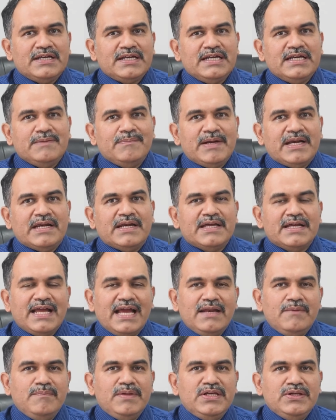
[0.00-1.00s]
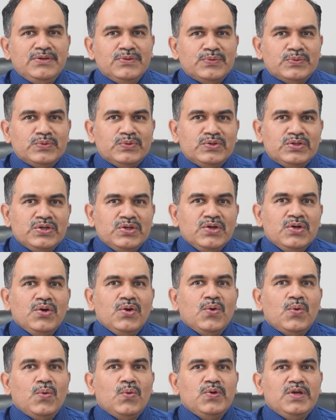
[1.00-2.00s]
treatment, can be used
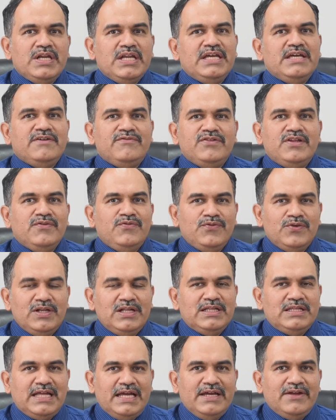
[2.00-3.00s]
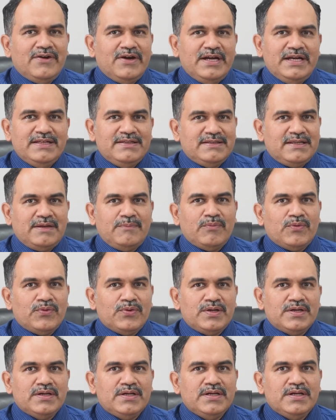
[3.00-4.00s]
only if the full thyroid is
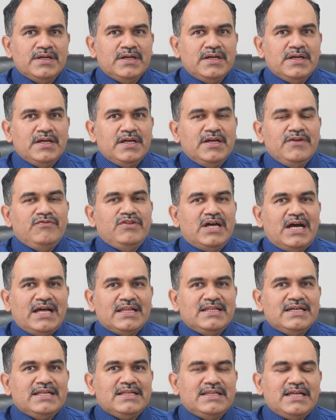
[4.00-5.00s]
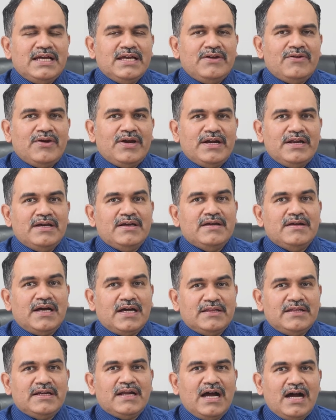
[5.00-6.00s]
removed. If the
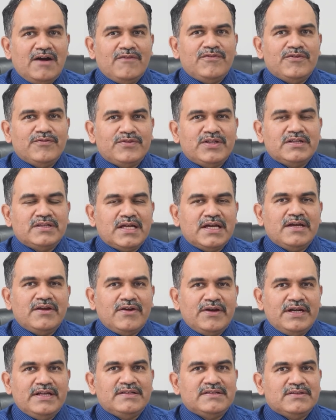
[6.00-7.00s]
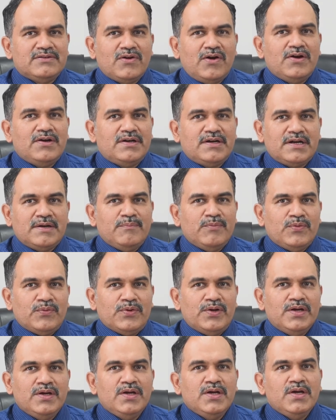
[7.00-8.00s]
other half of the thyroid is not
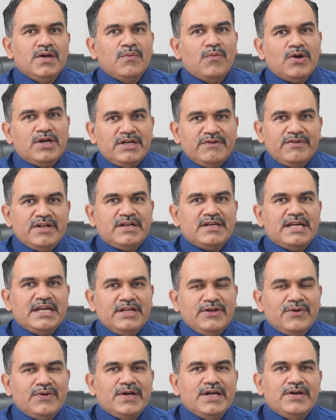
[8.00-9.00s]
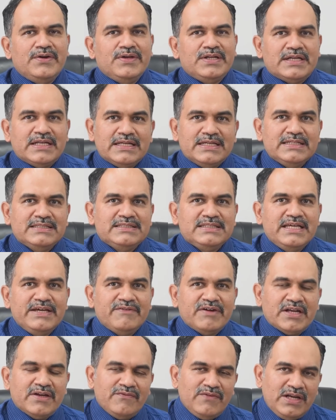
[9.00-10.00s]
removed, whatever radioiodine is
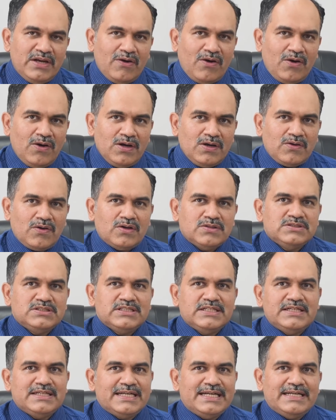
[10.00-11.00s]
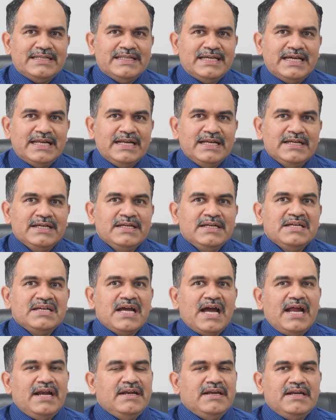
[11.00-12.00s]
given will all concentrate there
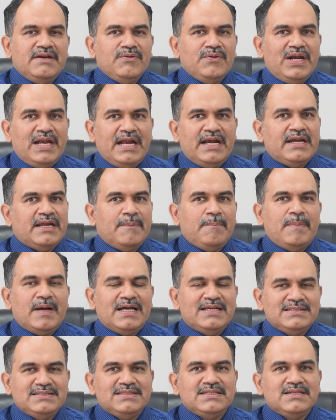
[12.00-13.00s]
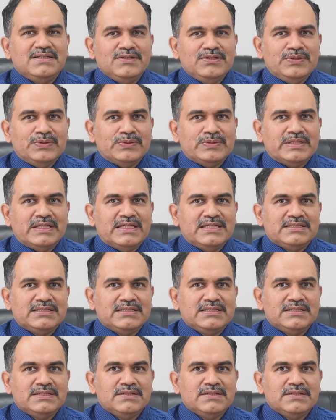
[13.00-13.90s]
and it will end up as useless.